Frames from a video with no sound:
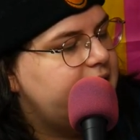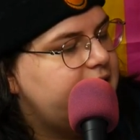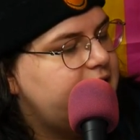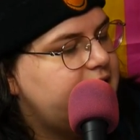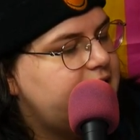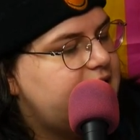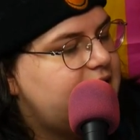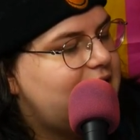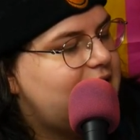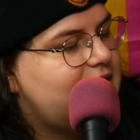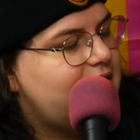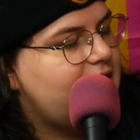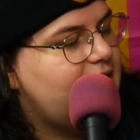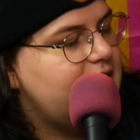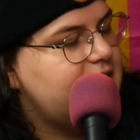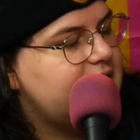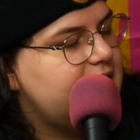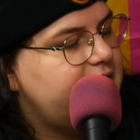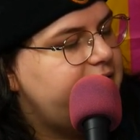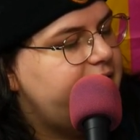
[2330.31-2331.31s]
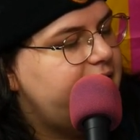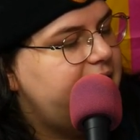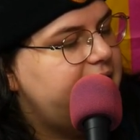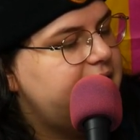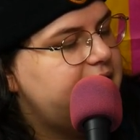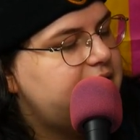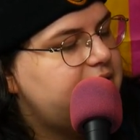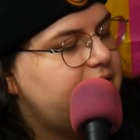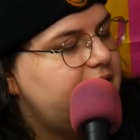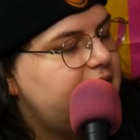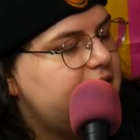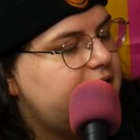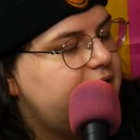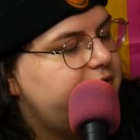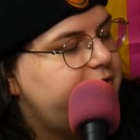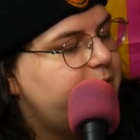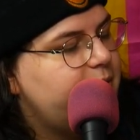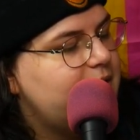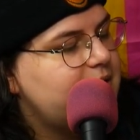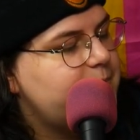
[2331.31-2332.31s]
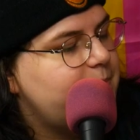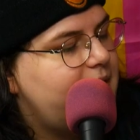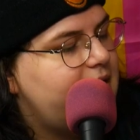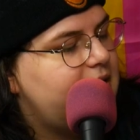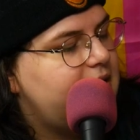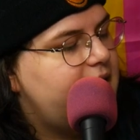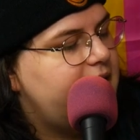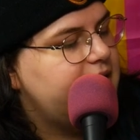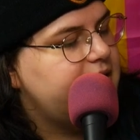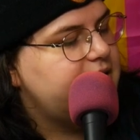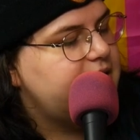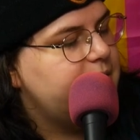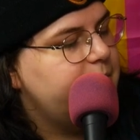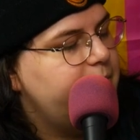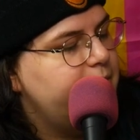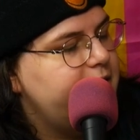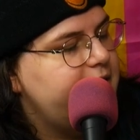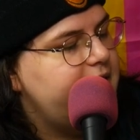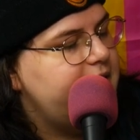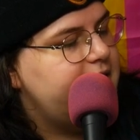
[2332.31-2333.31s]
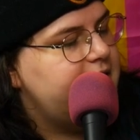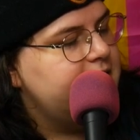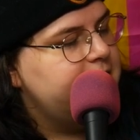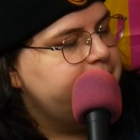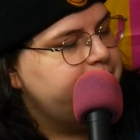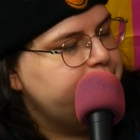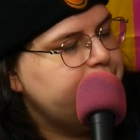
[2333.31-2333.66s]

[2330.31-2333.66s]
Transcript: could scarcely find the strength to force my lungs to breathe.